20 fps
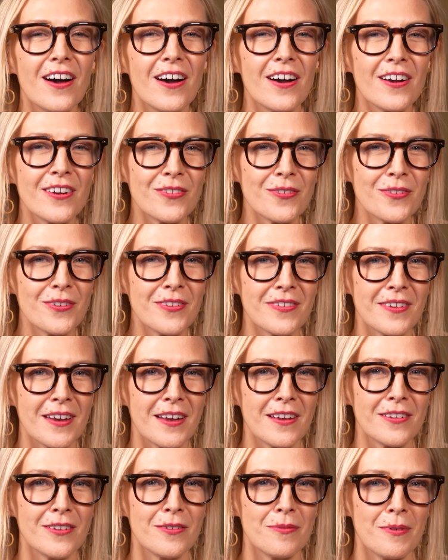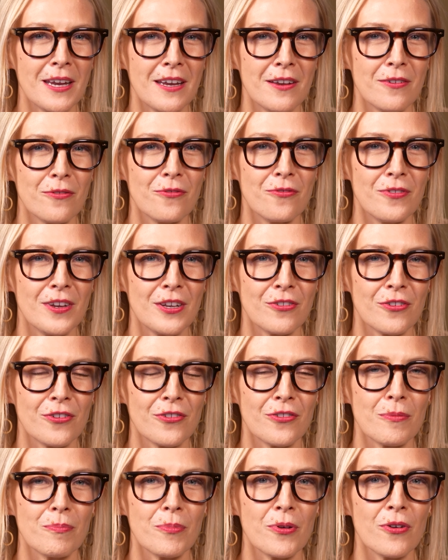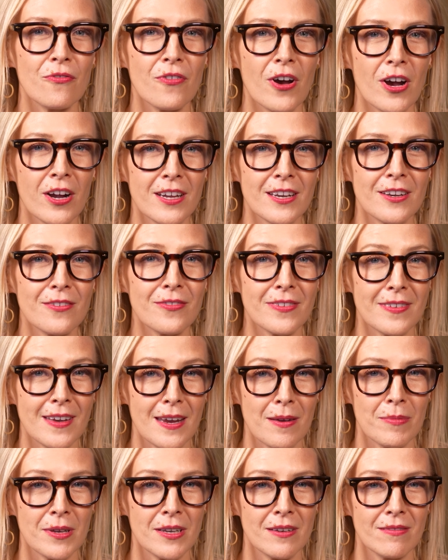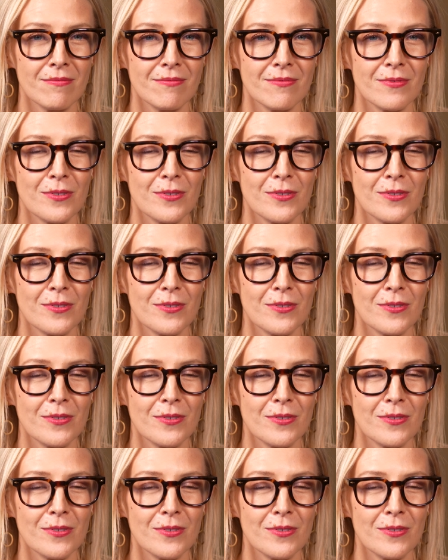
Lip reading: Oxford-style debate features a provocative statement,